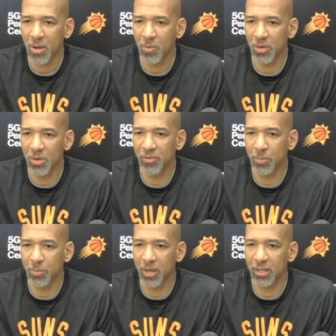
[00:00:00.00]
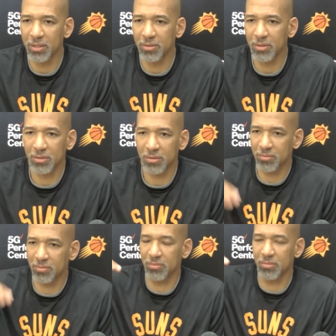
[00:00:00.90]
one of your main
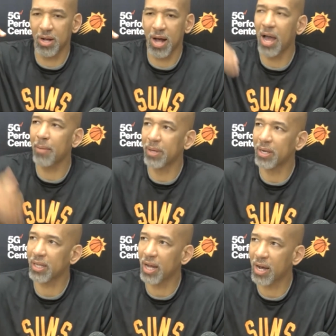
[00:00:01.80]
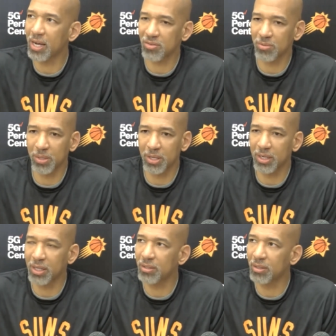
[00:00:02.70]
high minute guys from
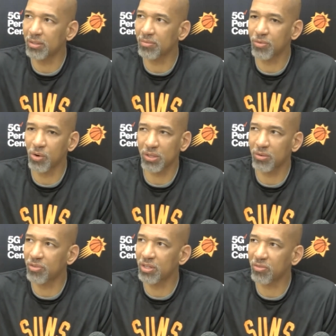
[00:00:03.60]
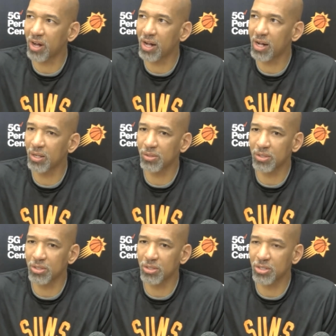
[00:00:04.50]
getting a, a fourth or fifth foul,
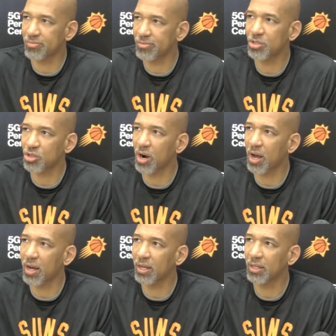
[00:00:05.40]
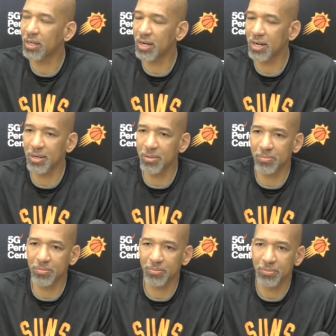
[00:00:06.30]
you just try.
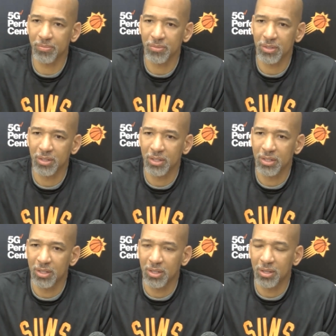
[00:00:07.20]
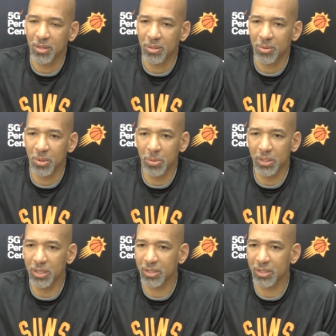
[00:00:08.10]
Um, when we
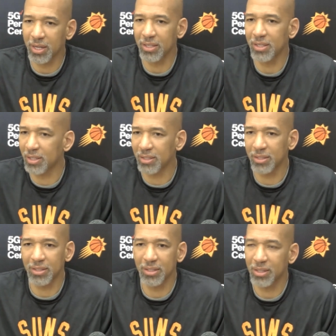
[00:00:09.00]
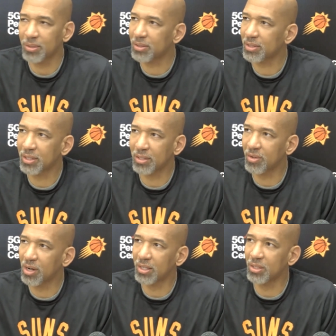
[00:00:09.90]
looked at it, it, it, you know it could have
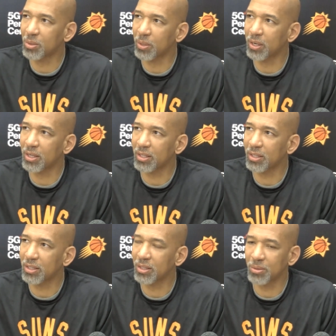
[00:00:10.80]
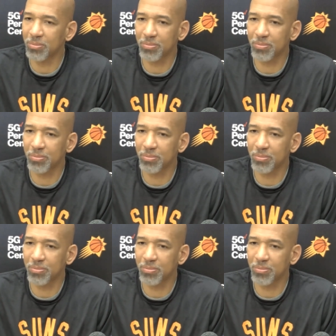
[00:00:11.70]
gone either way. You know,